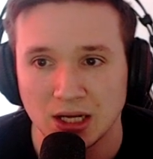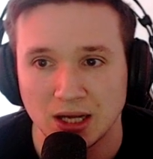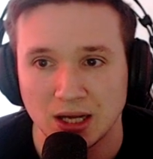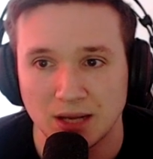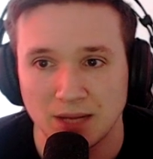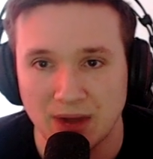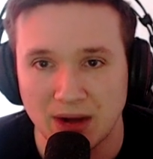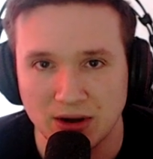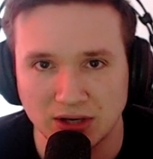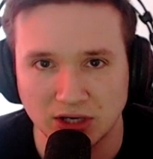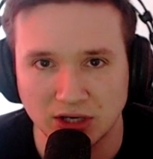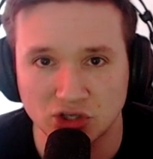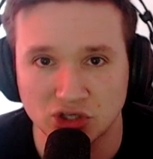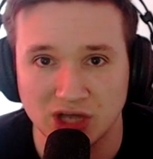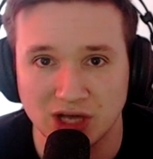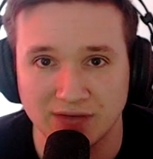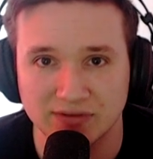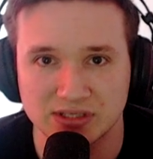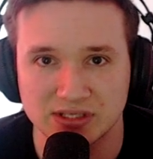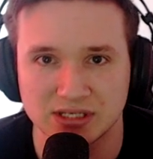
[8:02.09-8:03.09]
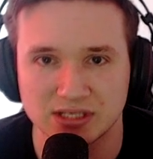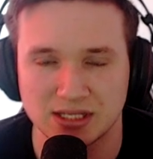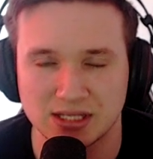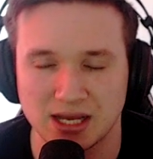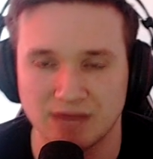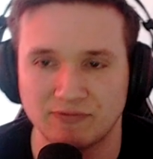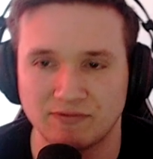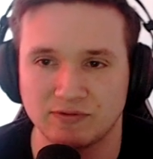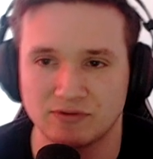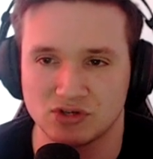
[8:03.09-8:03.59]
America Chavez is
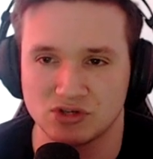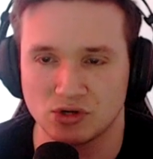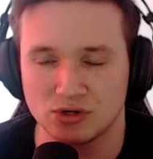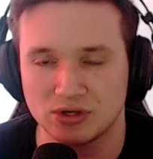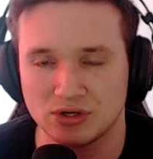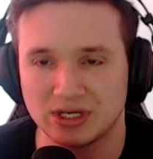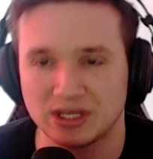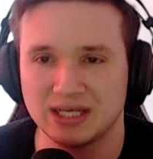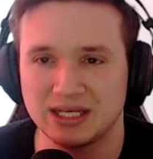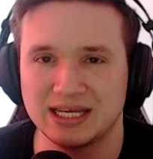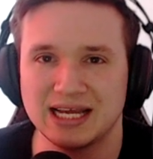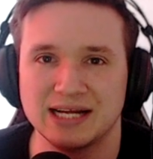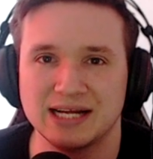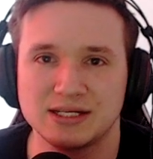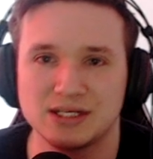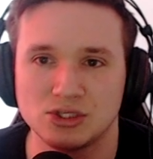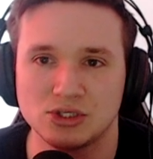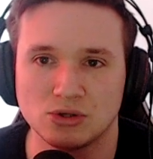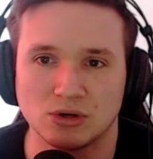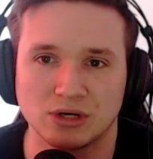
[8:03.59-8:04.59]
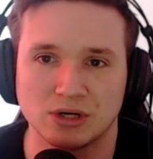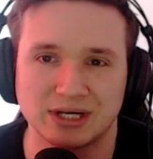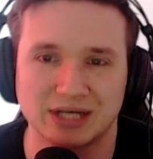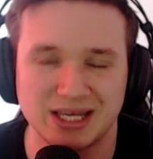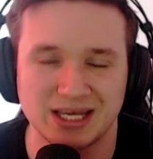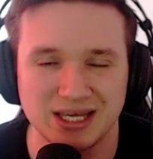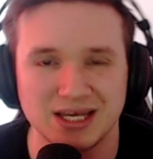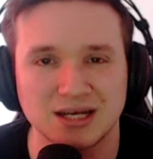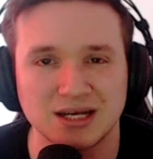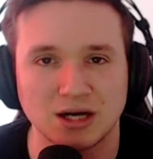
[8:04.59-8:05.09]
there so you can get your
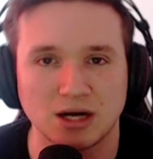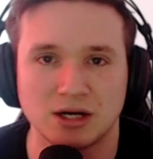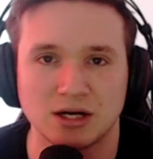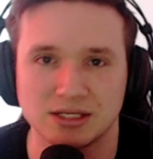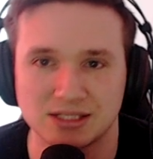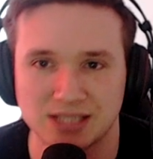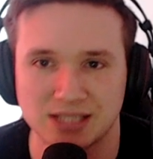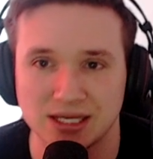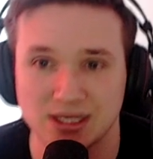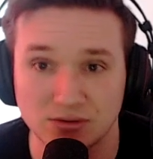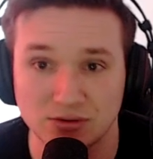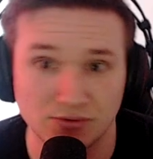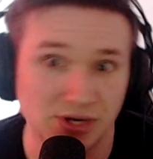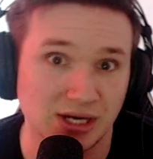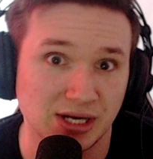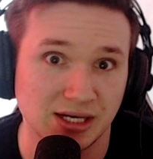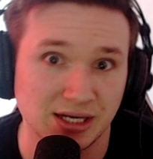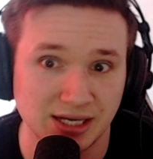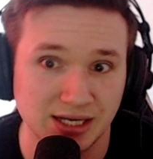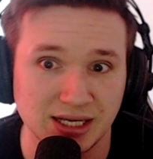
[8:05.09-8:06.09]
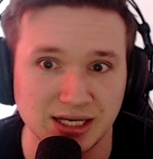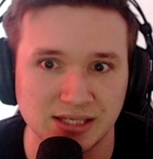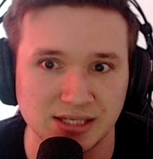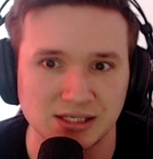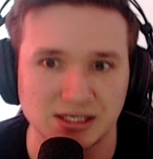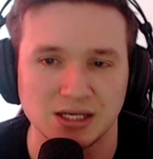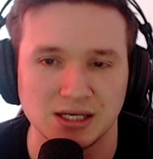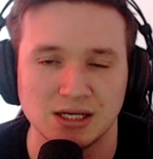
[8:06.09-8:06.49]
key cards that you really need